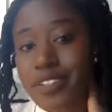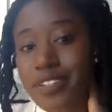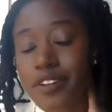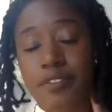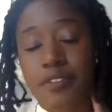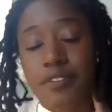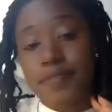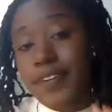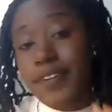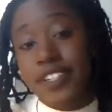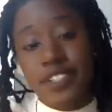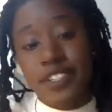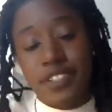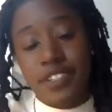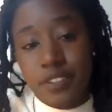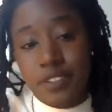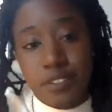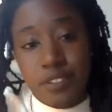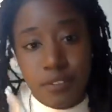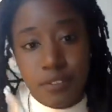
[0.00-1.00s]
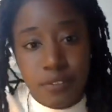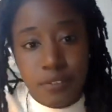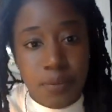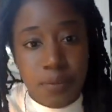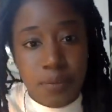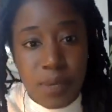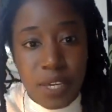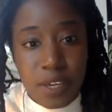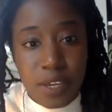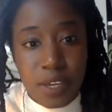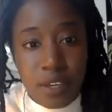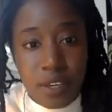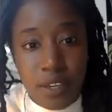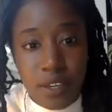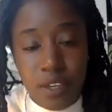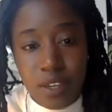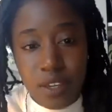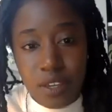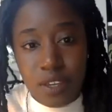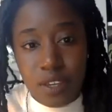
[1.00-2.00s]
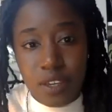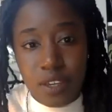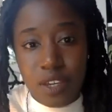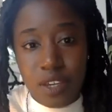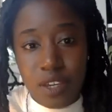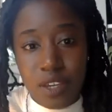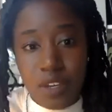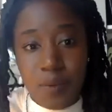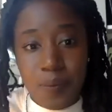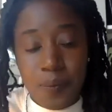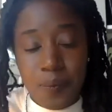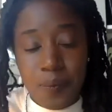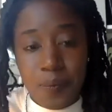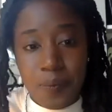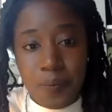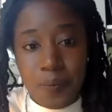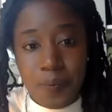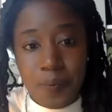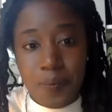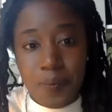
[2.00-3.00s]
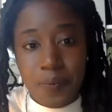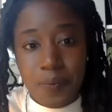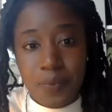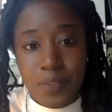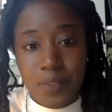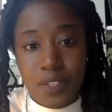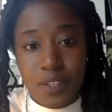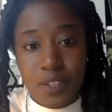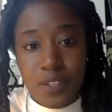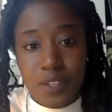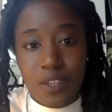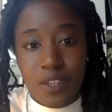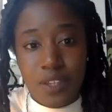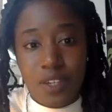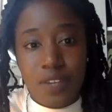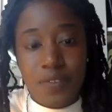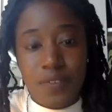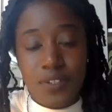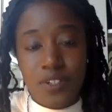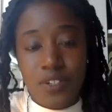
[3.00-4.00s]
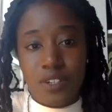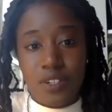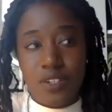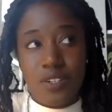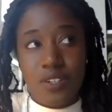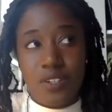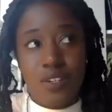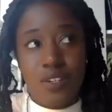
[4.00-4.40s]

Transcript: out of fashion for me, and never should.